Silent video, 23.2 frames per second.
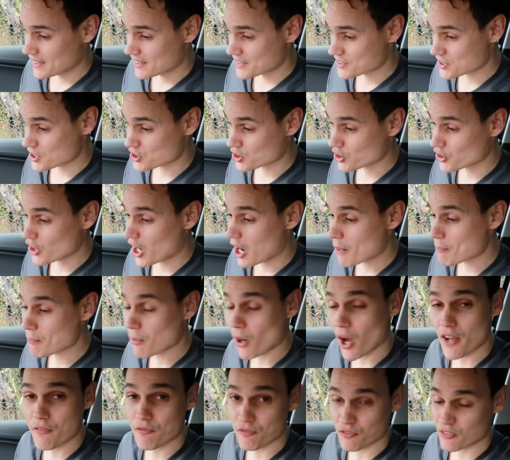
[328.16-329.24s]
So it's gone up
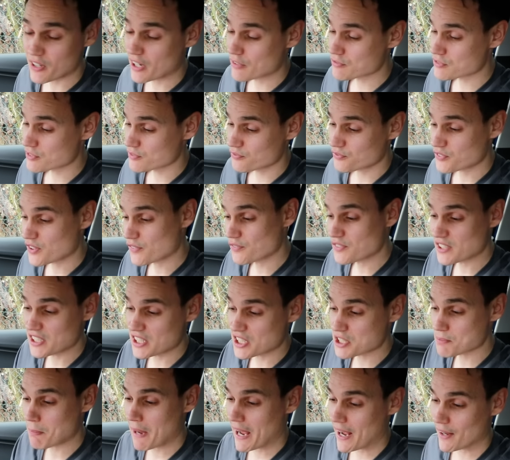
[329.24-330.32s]
by
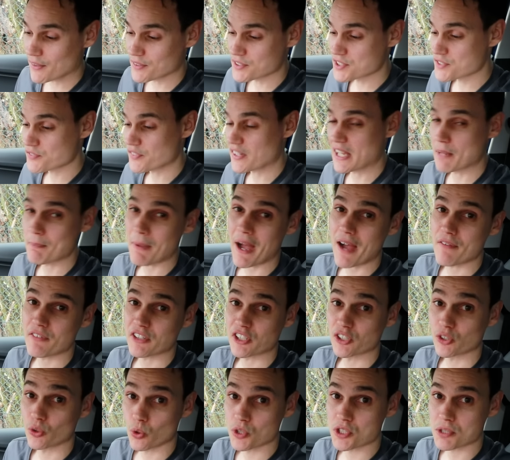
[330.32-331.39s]
£350-ish for him
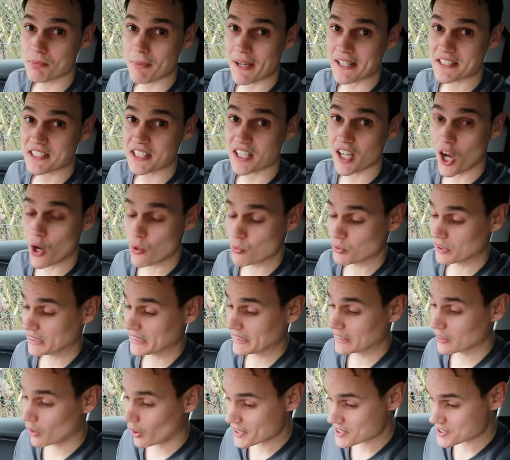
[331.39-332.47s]
having an automatic
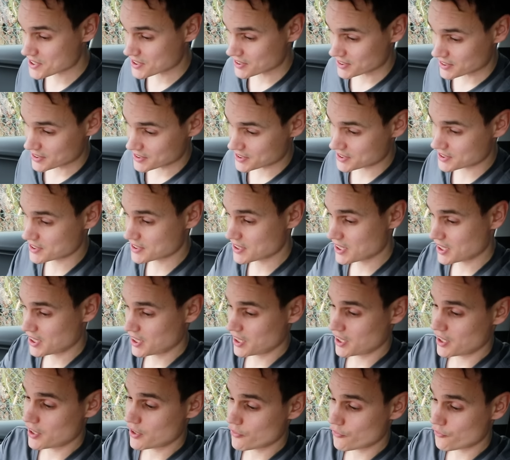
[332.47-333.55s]
only license.
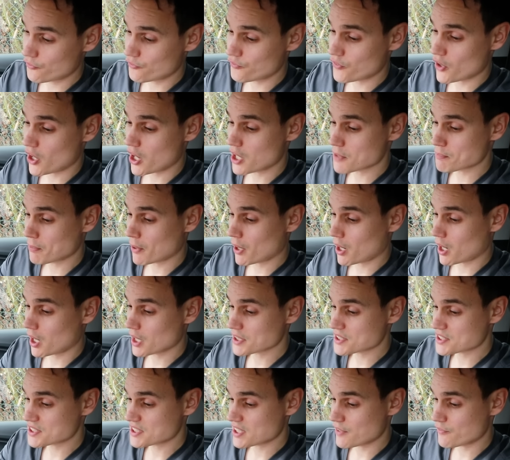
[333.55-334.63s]
Third
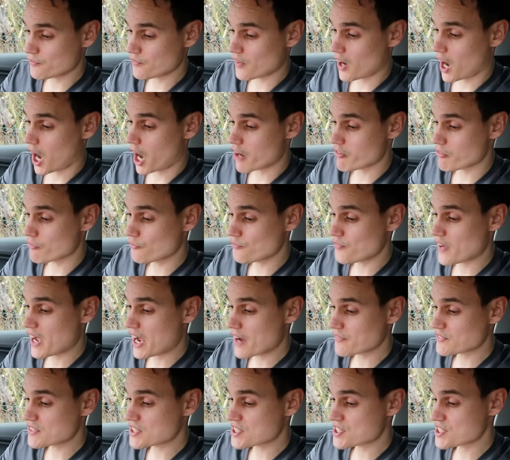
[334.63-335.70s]
party fire and
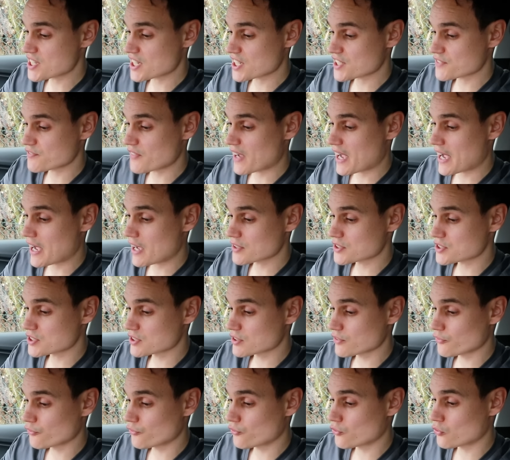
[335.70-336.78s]
theft is
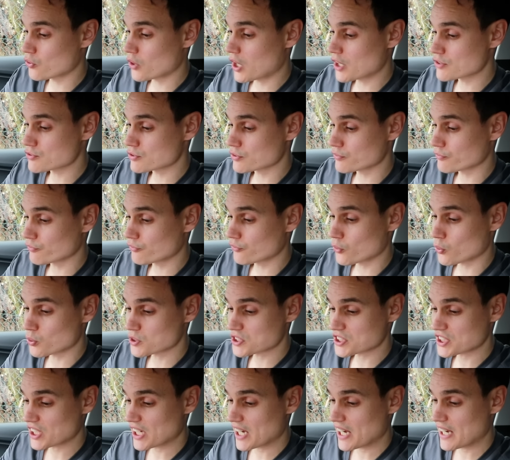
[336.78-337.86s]

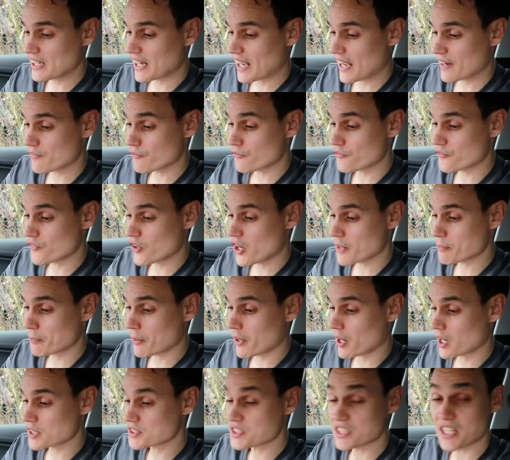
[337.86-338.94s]
£6,414 and third
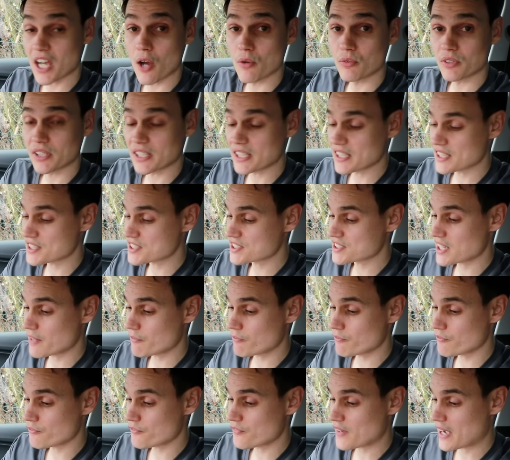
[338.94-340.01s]
party only is
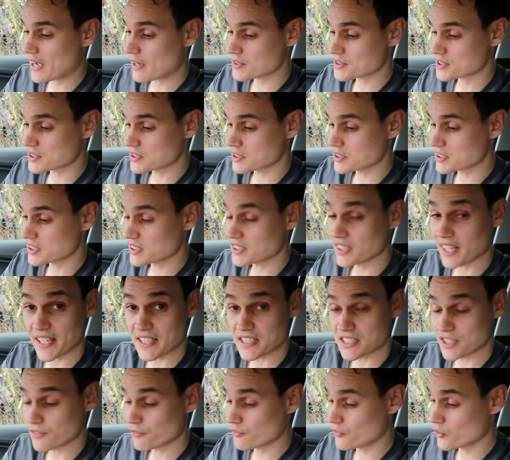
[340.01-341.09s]

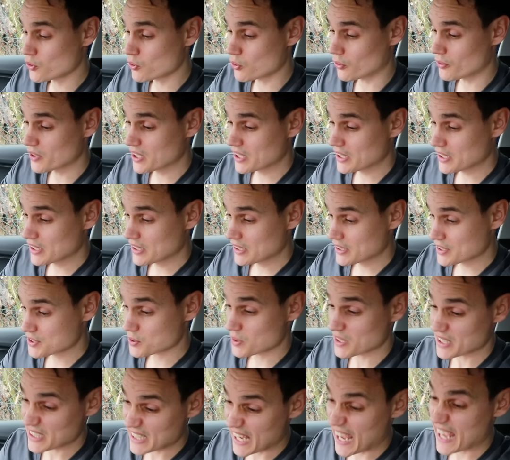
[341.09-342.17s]
£7,084.
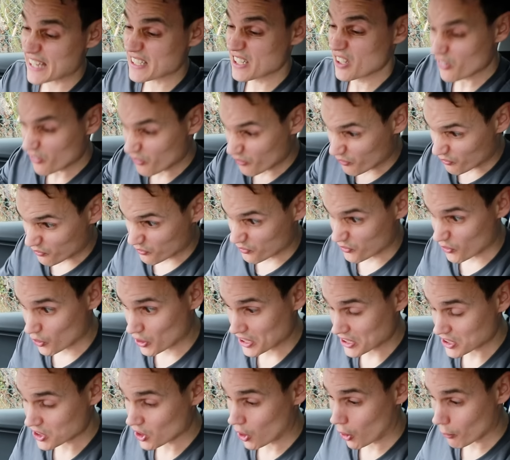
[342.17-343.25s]
So again,
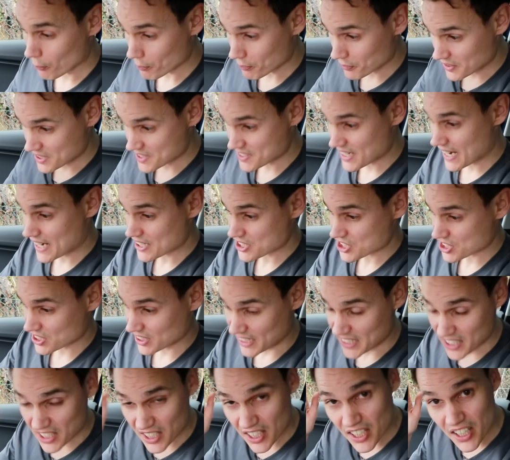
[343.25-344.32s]
fully comp is
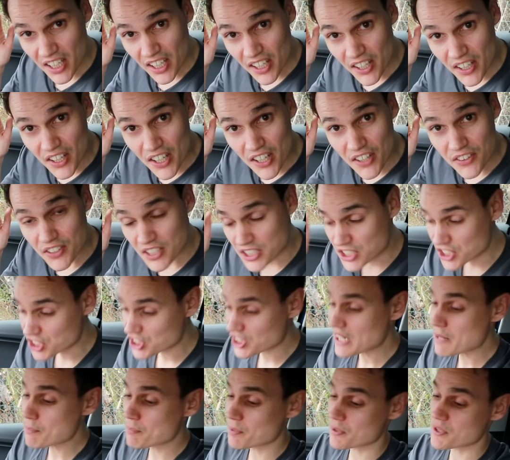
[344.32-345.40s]
actually the
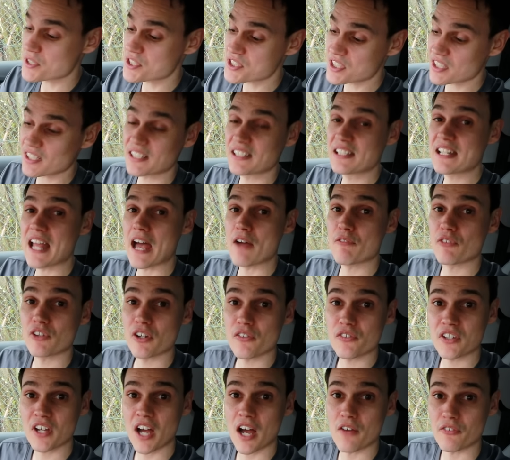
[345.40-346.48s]
cheapest level
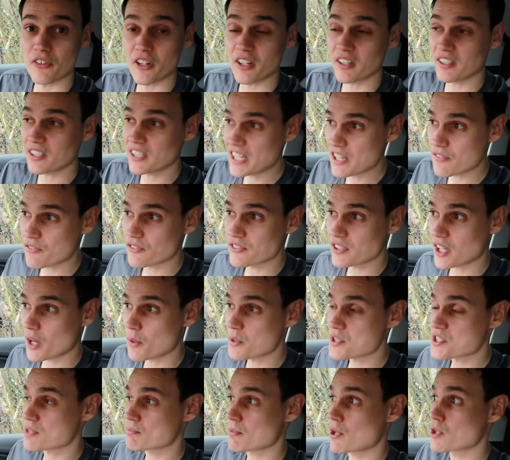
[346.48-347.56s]
of cover, even though
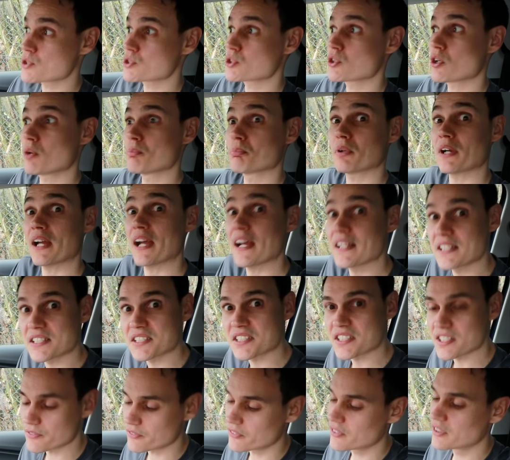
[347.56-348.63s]
it's the most
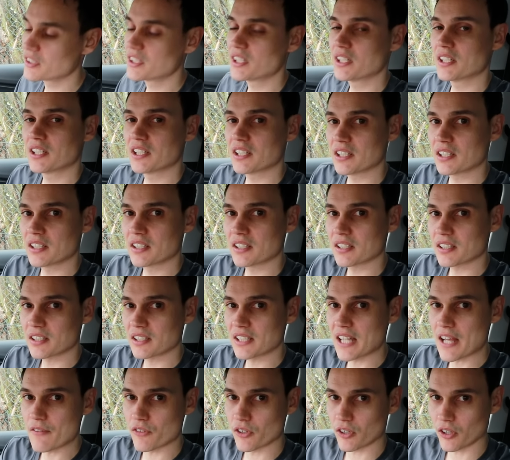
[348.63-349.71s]
comprehensive
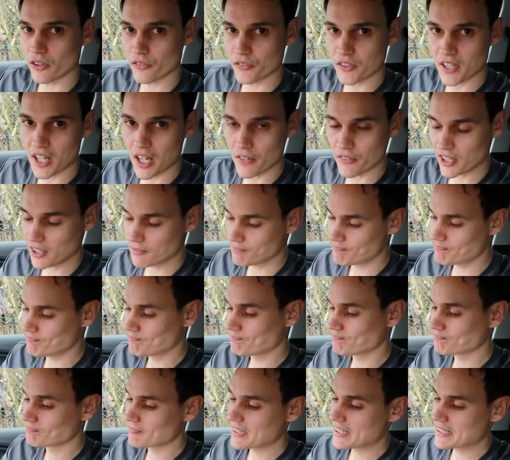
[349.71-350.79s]
level of cover.
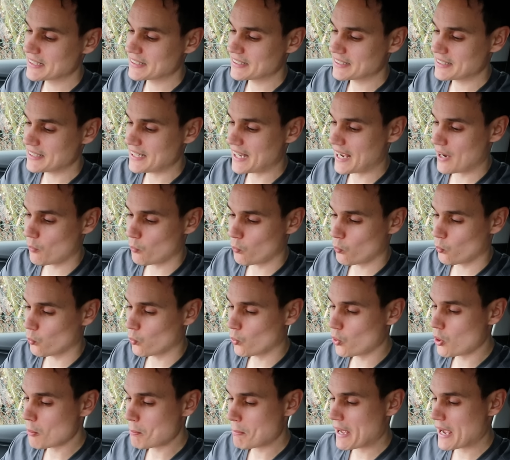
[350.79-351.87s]
Now,
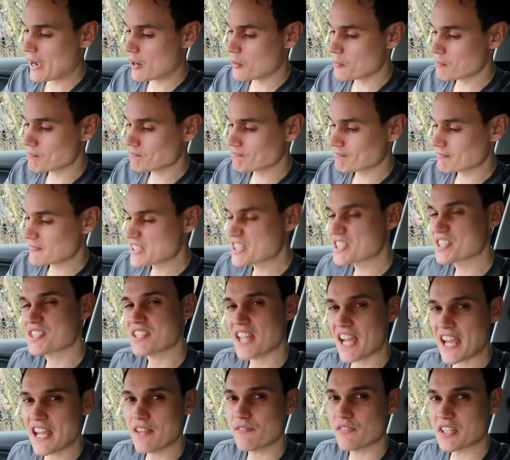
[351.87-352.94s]
what about
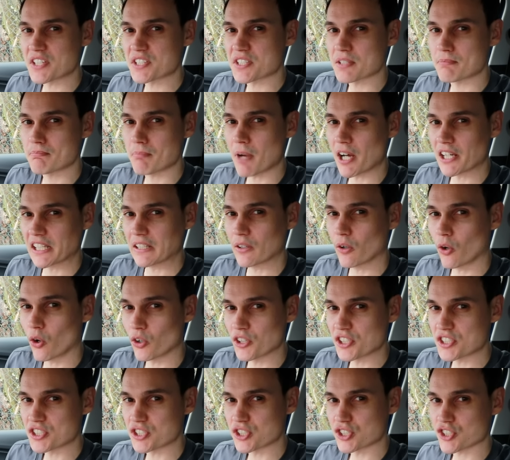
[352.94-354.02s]
saving some money
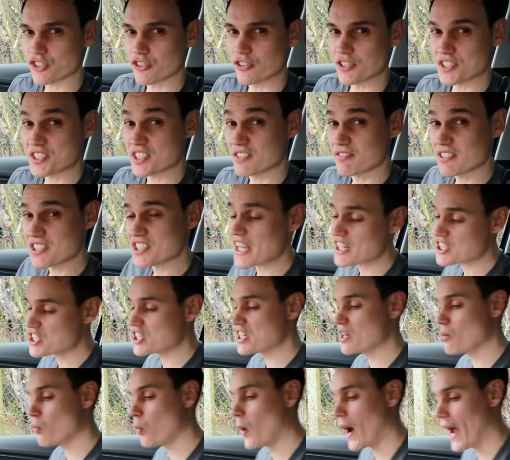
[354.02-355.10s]
on his insurance? There is
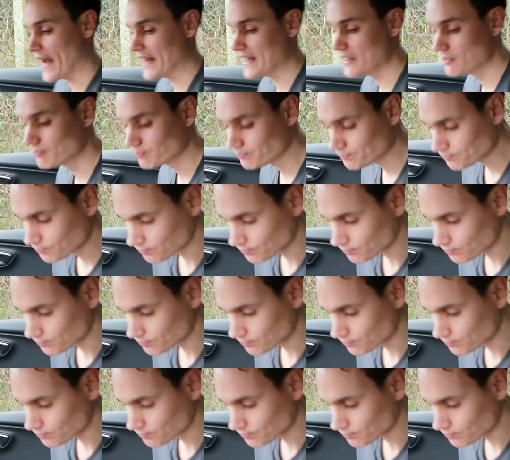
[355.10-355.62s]
actually a way